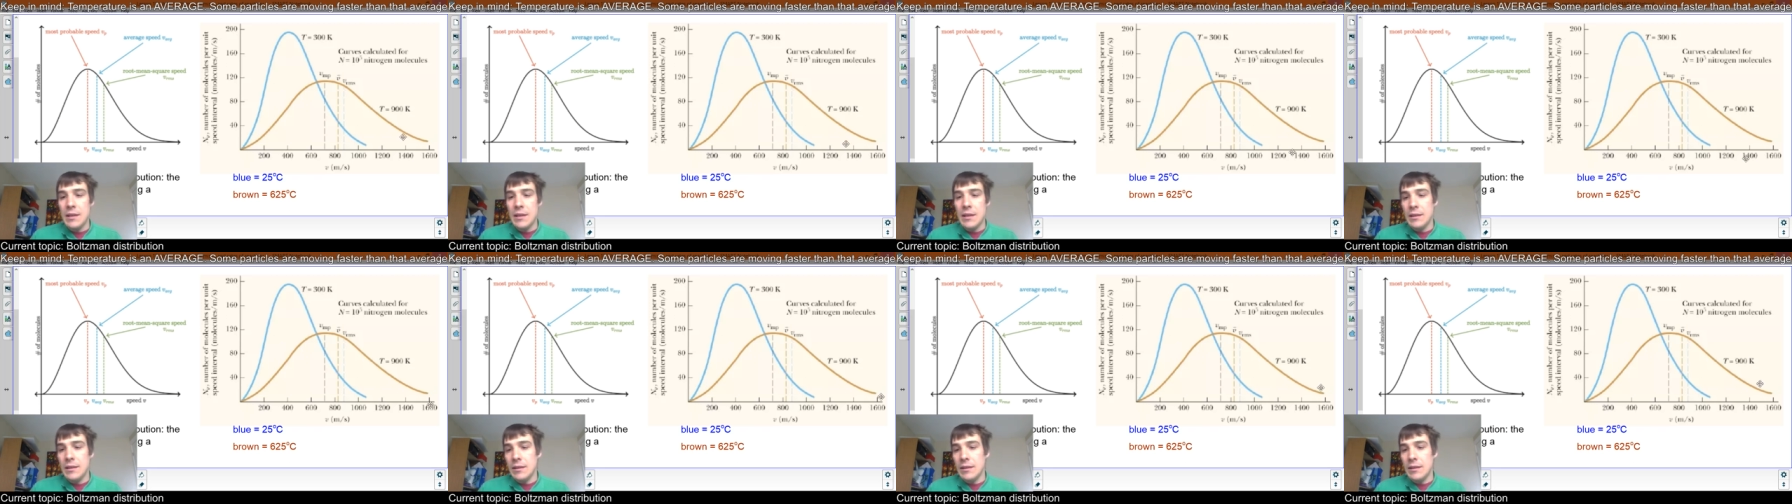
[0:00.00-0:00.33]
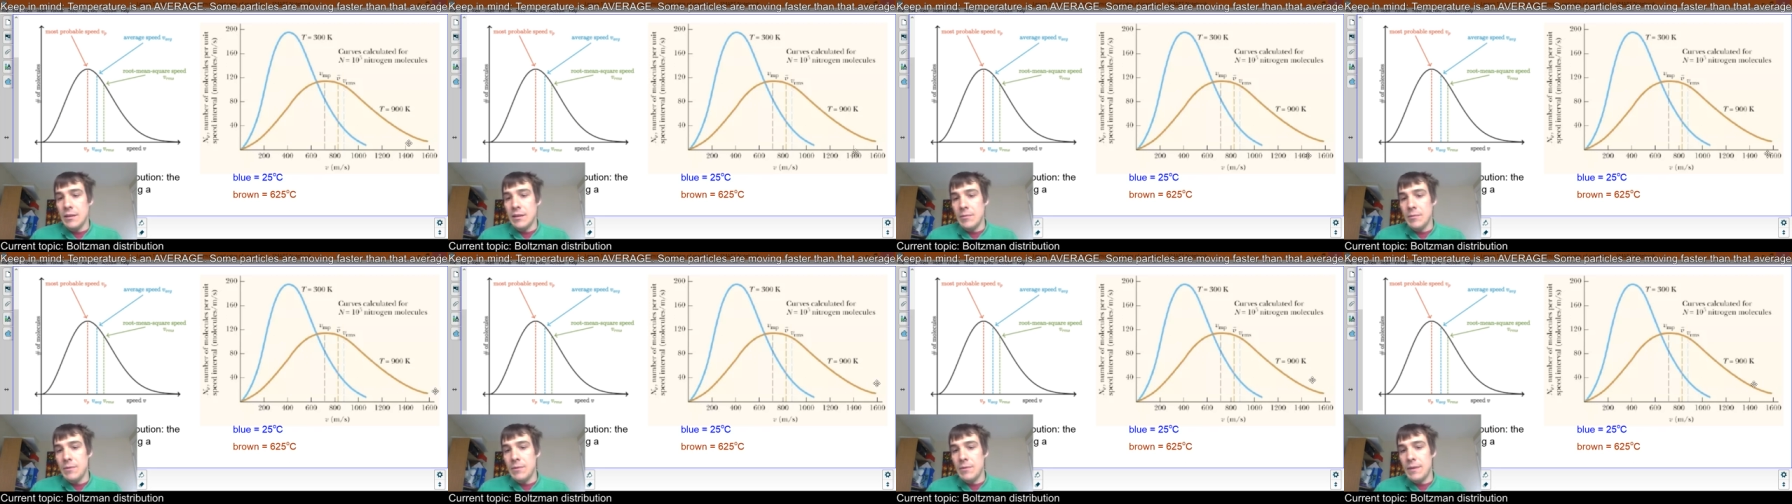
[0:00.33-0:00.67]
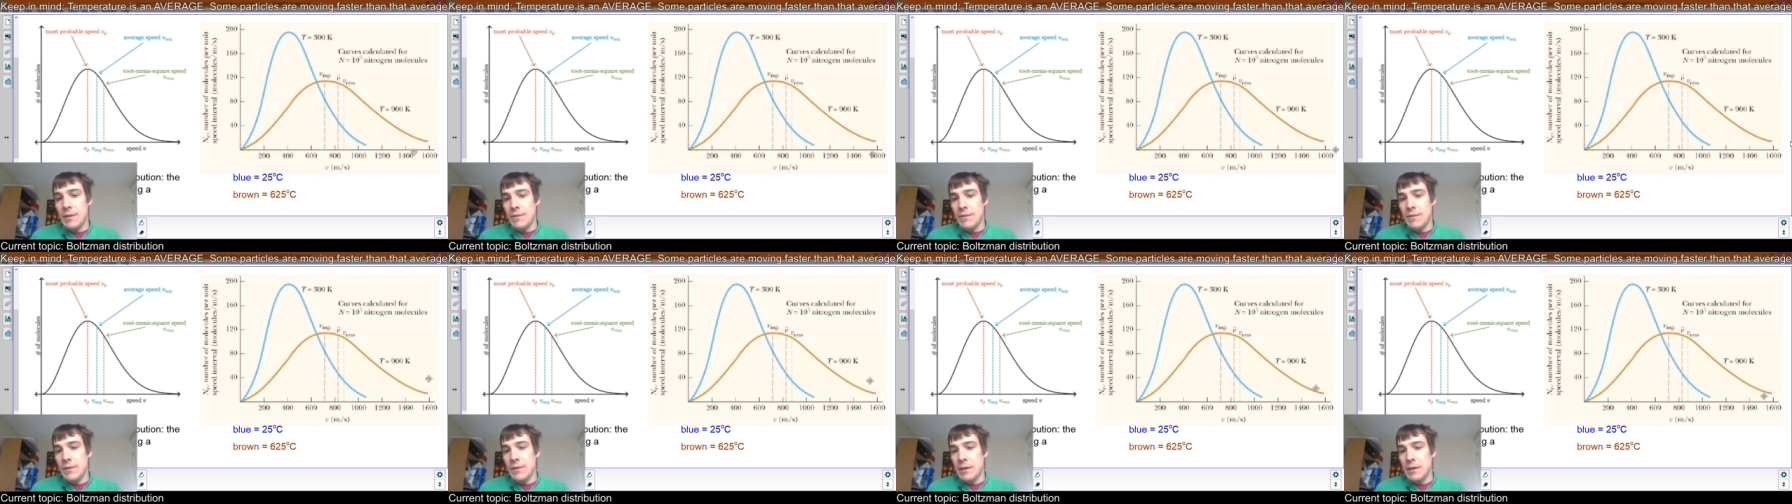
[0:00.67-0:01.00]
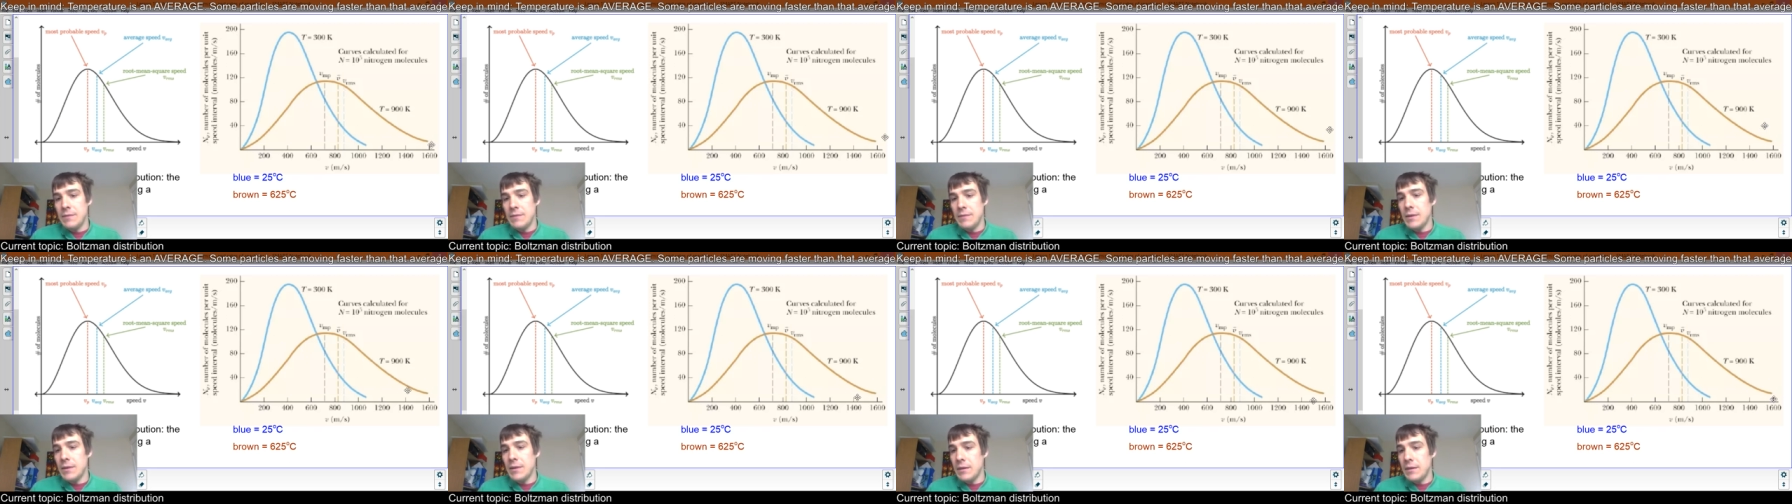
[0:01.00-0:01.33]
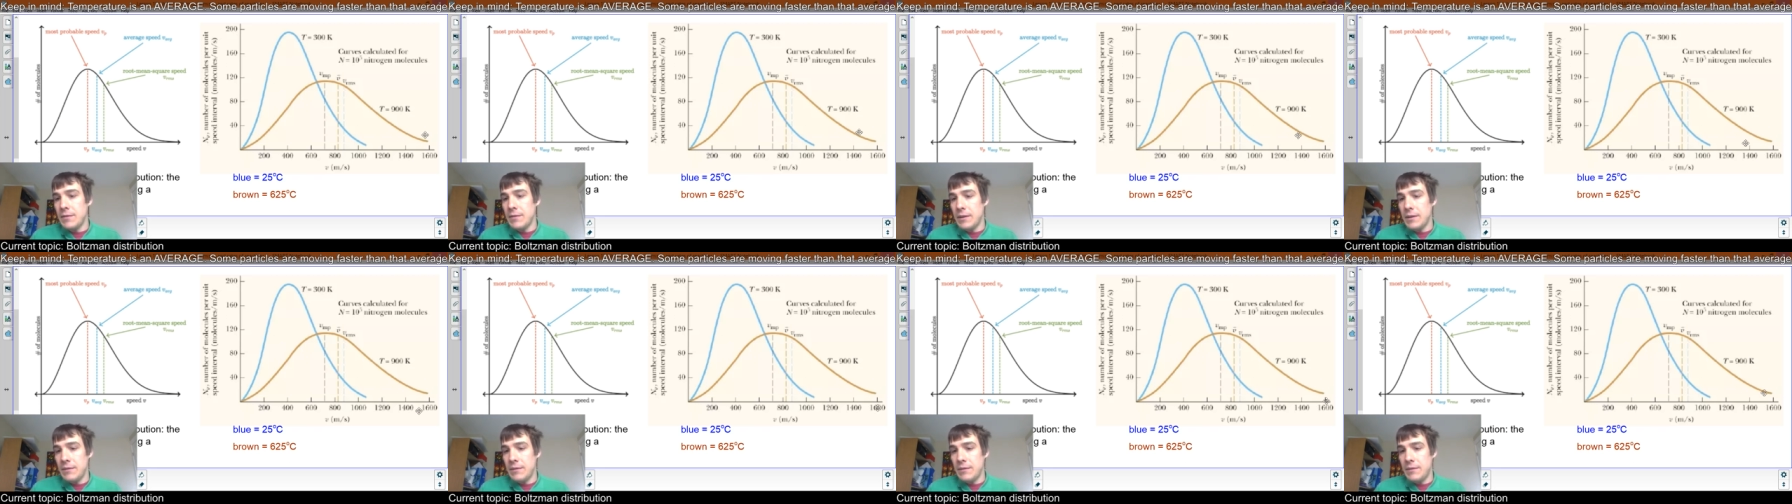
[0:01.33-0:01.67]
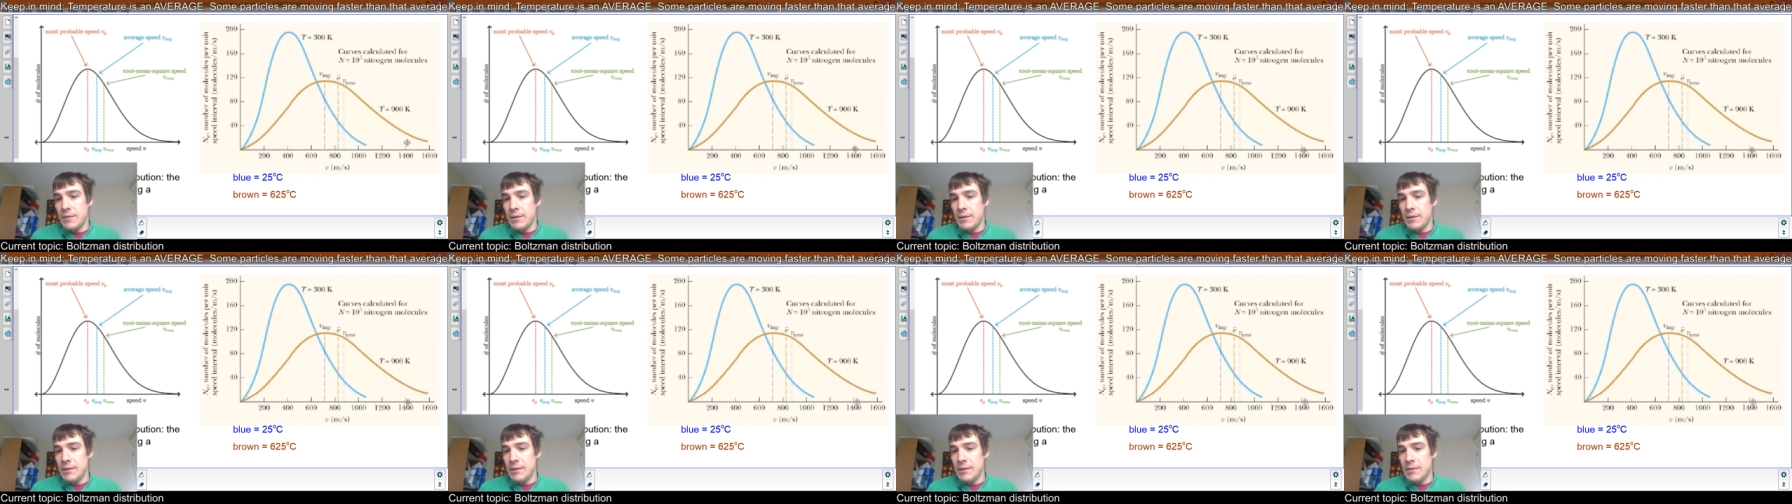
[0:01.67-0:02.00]
that are moving very, very, very,
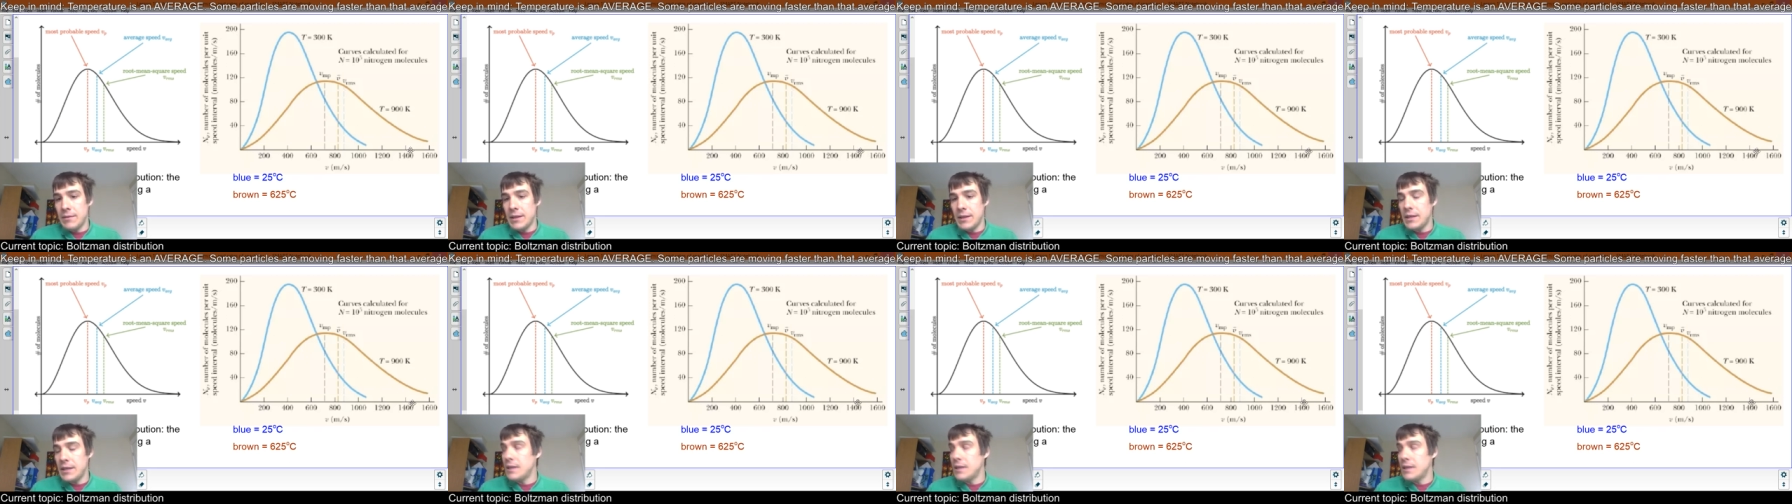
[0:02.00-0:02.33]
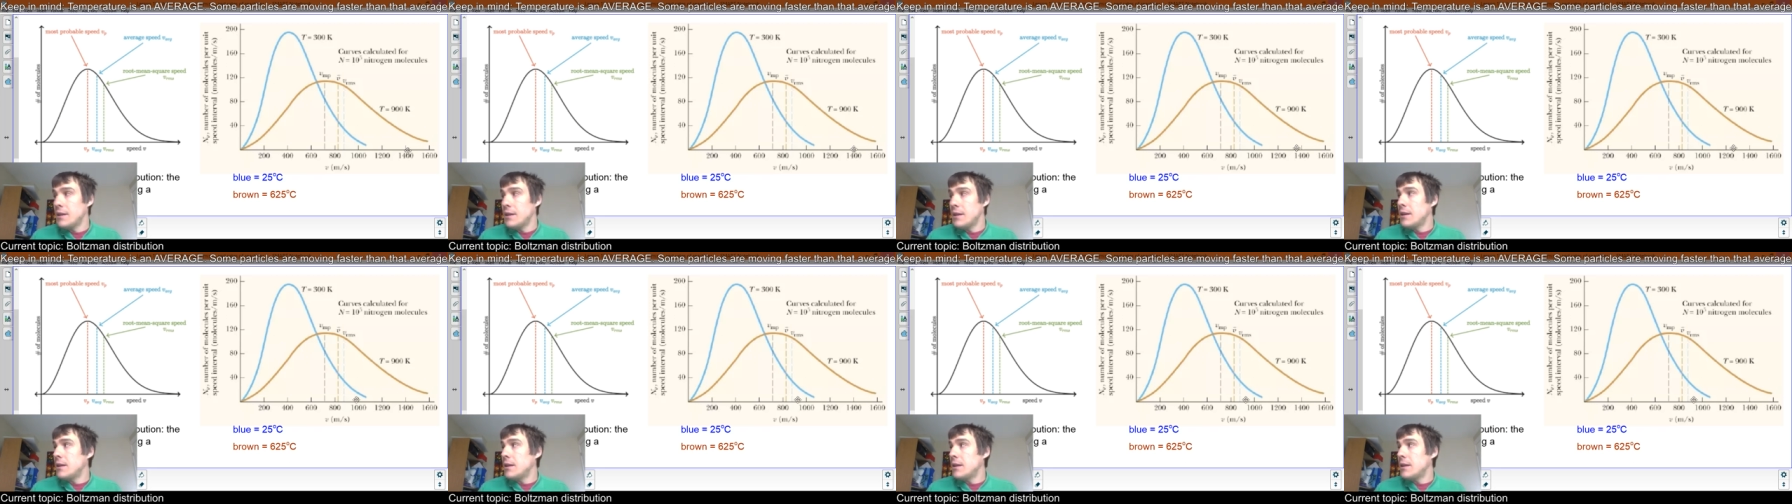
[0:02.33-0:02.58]
very quickly